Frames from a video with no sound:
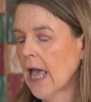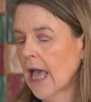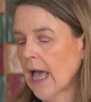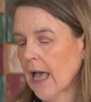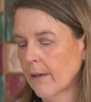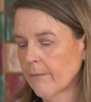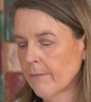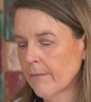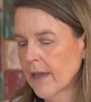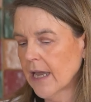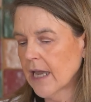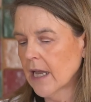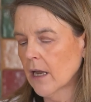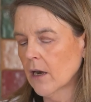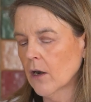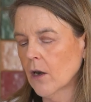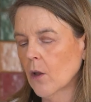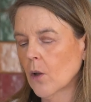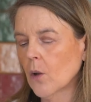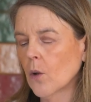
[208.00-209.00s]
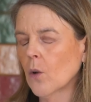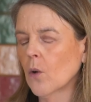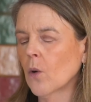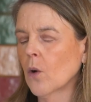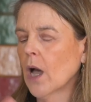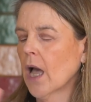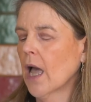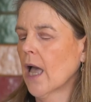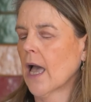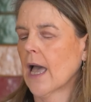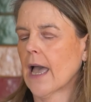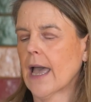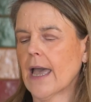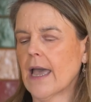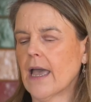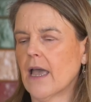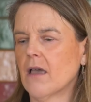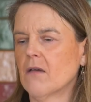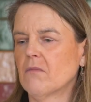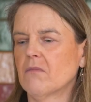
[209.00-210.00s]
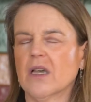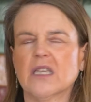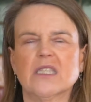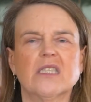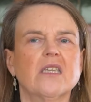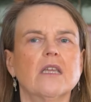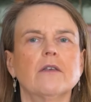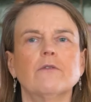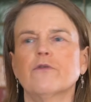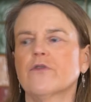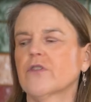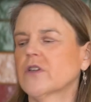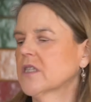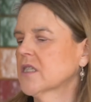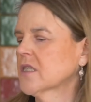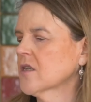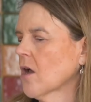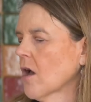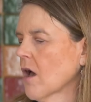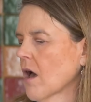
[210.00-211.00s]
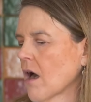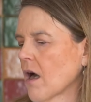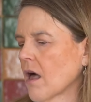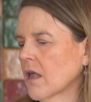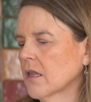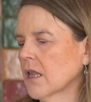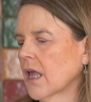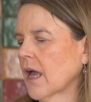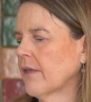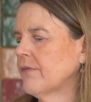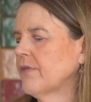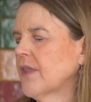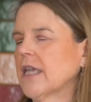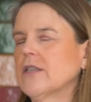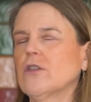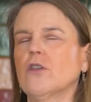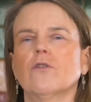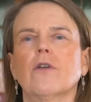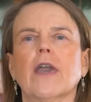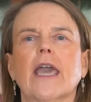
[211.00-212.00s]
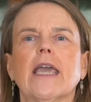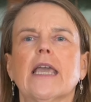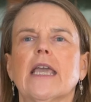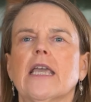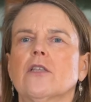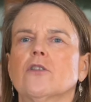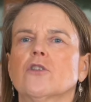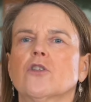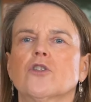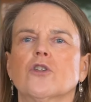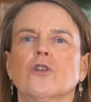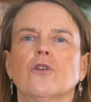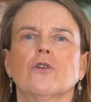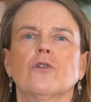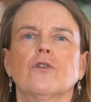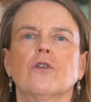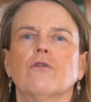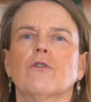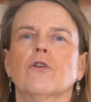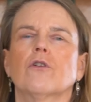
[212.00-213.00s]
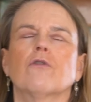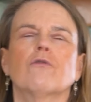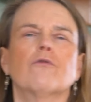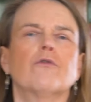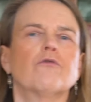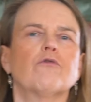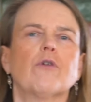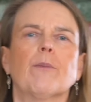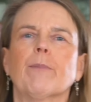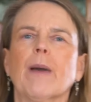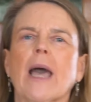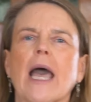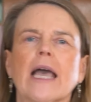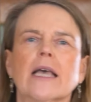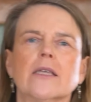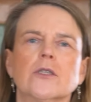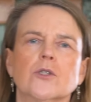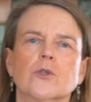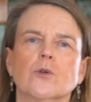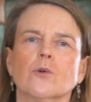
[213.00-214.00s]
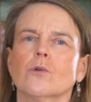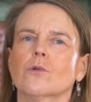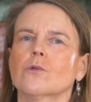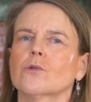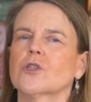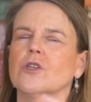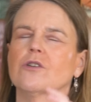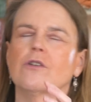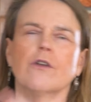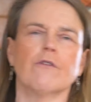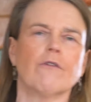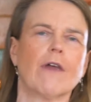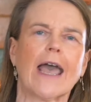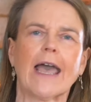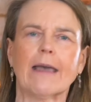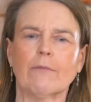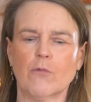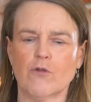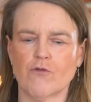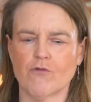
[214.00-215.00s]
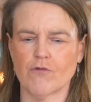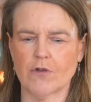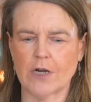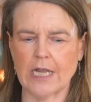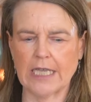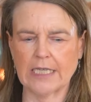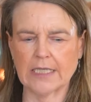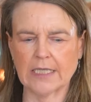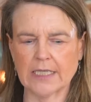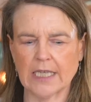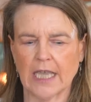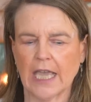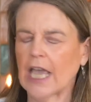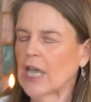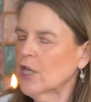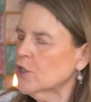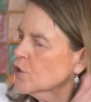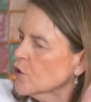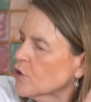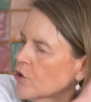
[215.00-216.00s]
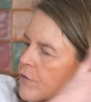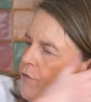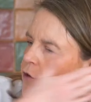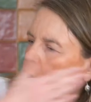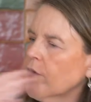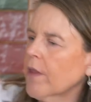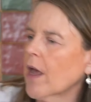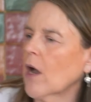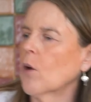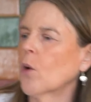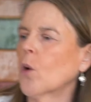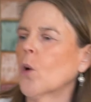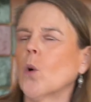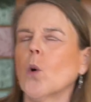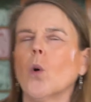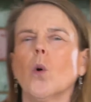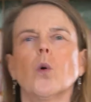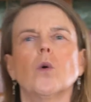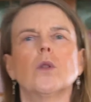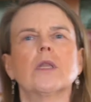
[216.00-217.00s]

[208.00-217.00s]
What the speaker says: a Merlot, a Zinfandel, and then you get into your Ripassos and your Amarones. So you've got that whole